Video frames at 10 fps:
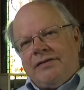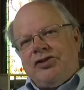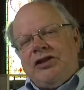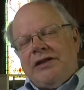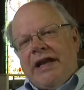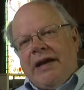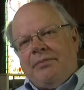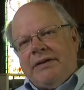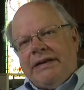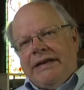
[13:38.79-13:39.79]
She did not
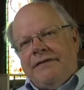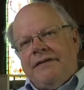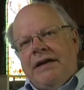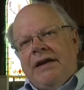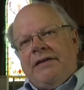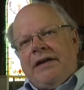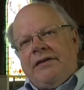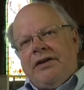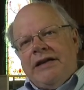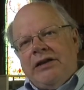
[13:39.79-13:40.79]
believe that
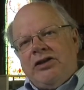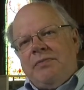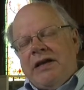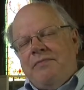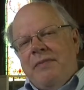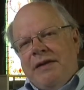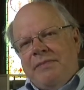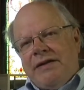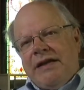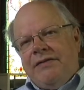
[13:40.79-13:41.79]
there needed to be
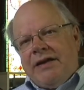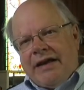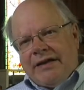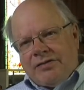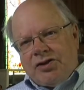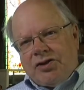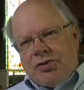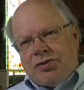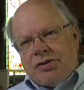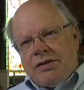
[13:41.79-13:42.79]
amendment in the
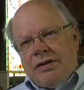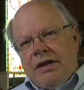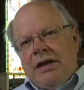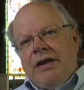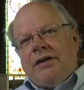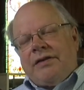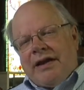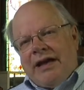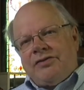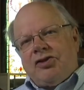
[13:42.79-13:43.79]
Constitution, that the
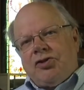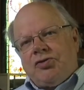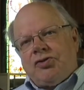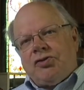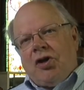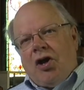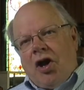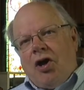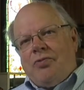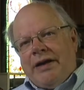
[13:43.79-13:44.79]
Constitution
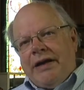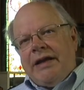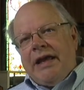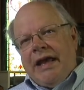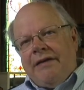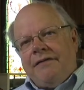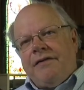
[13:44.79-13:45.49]
already gave